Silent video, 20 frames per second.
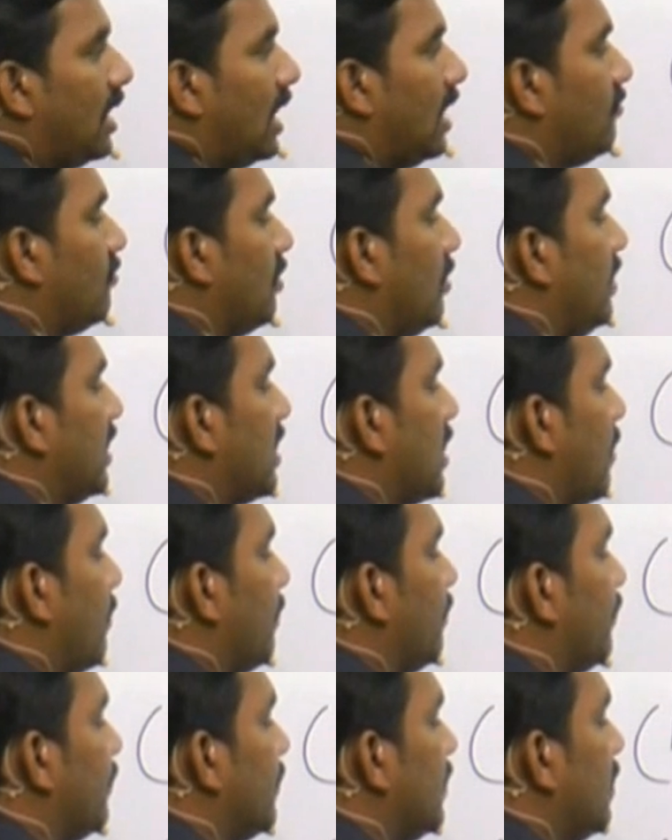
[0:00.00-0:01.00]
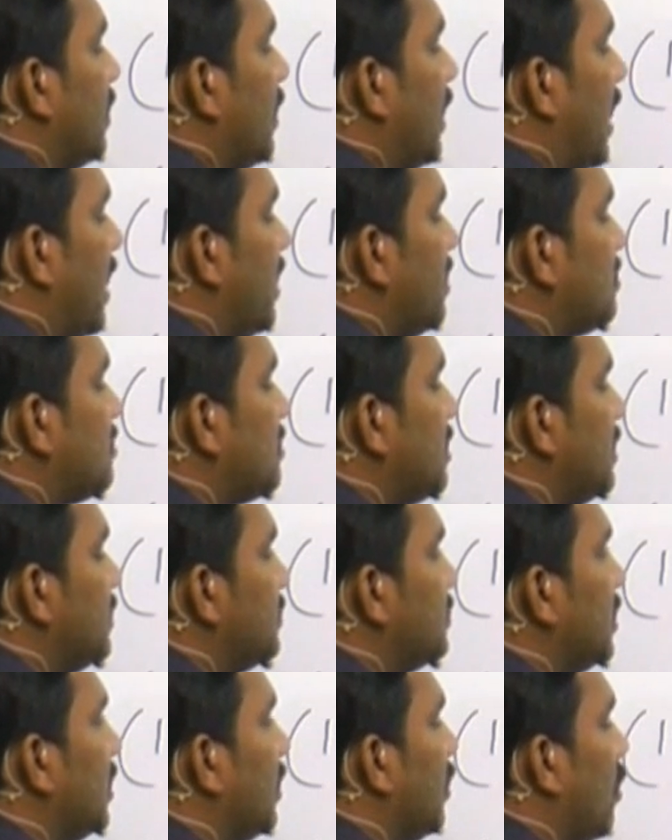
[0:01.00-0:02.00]
It will become
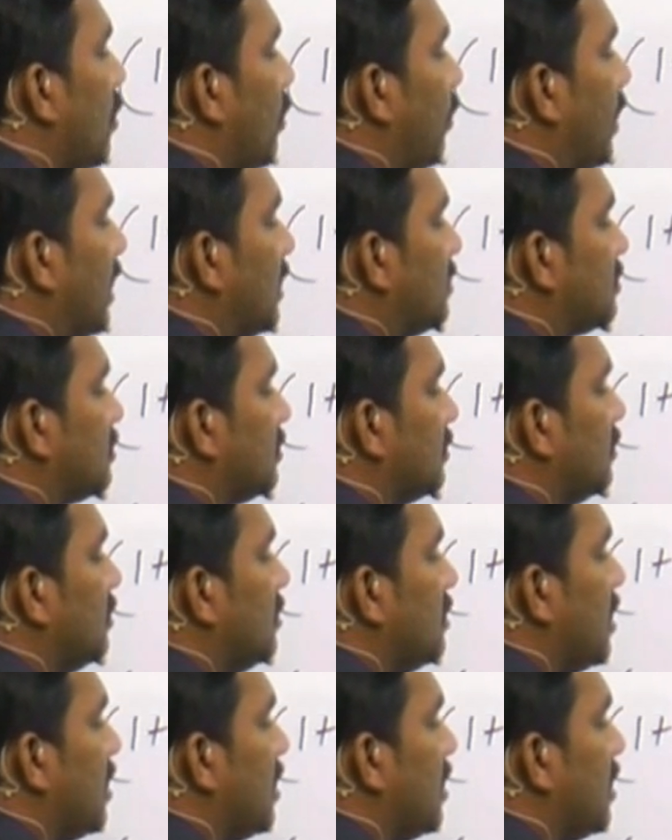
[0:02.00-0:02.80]
nc0 plus